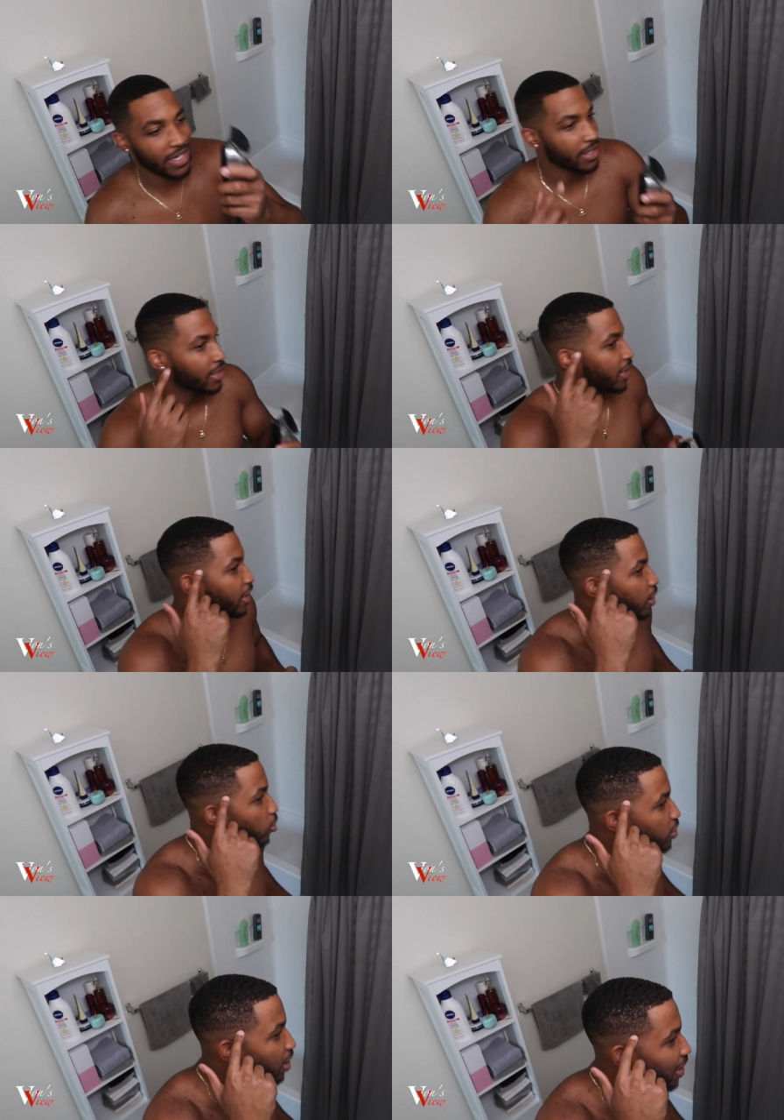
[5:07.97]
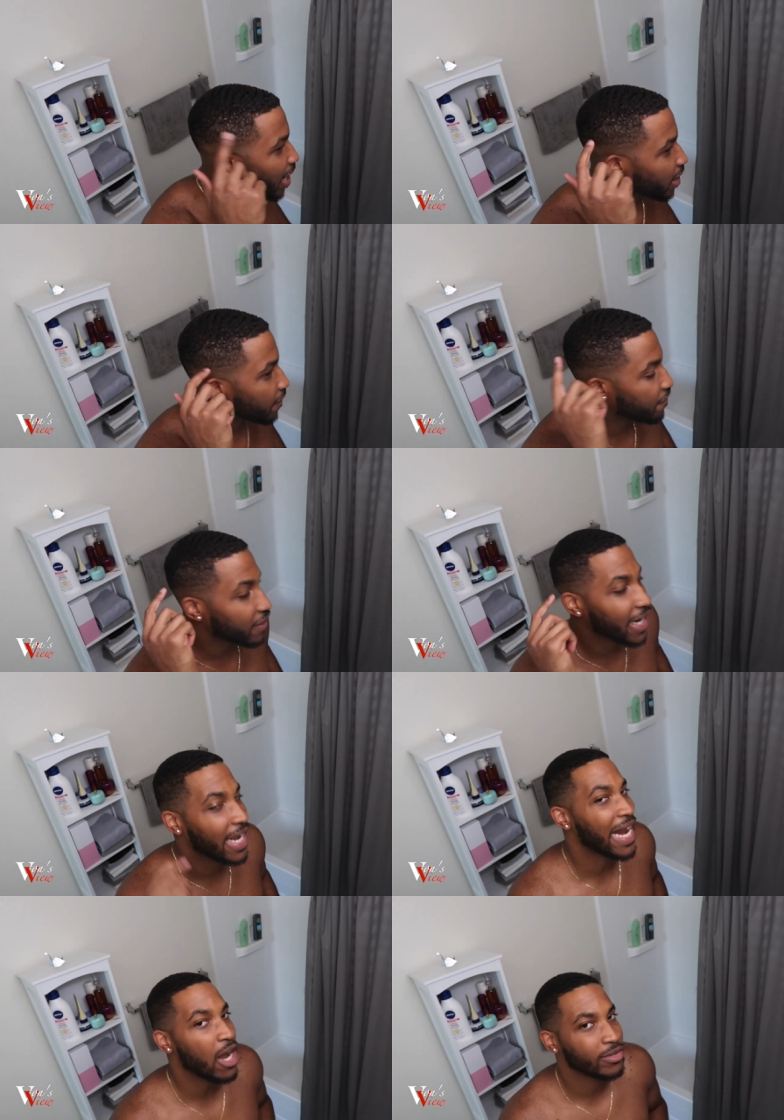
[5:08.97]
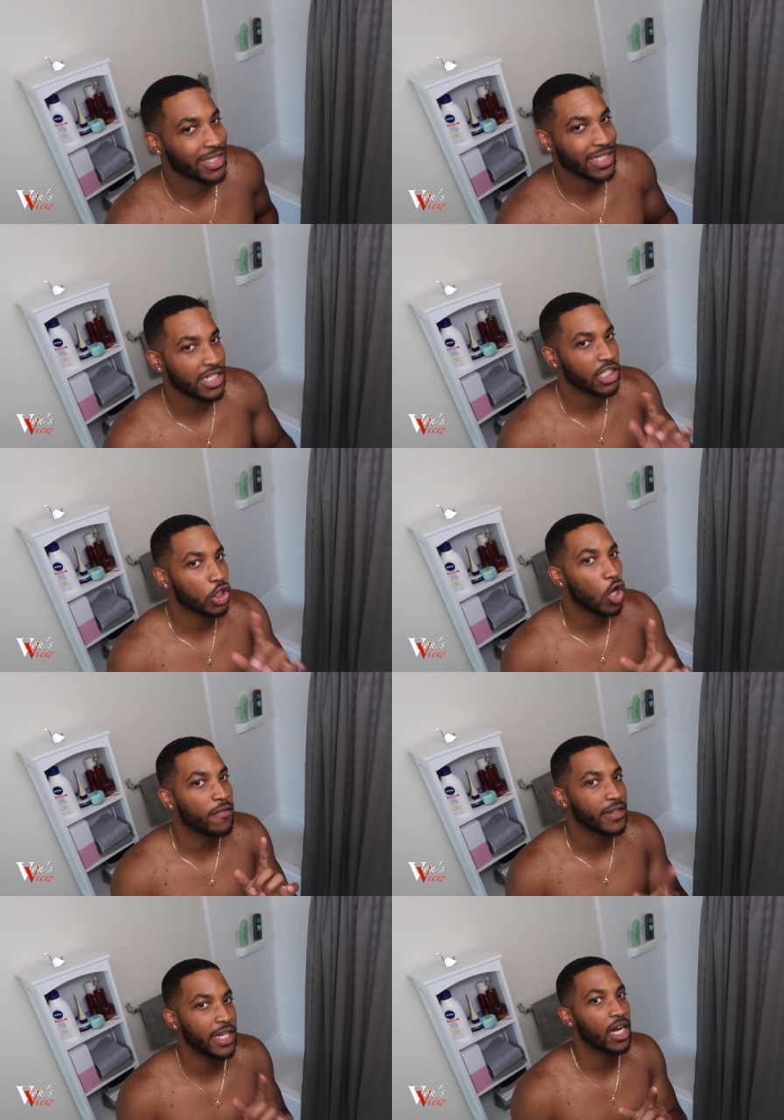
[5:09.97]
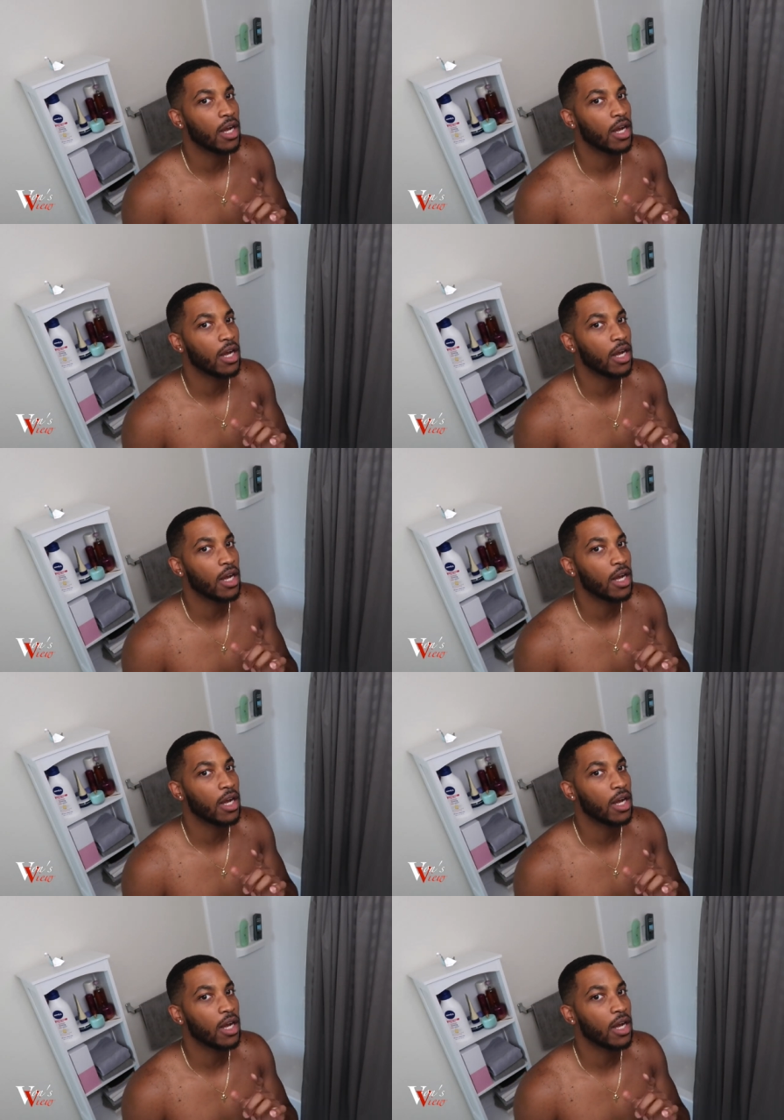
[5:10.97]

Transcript: it, go to the line and flick it out just to soften it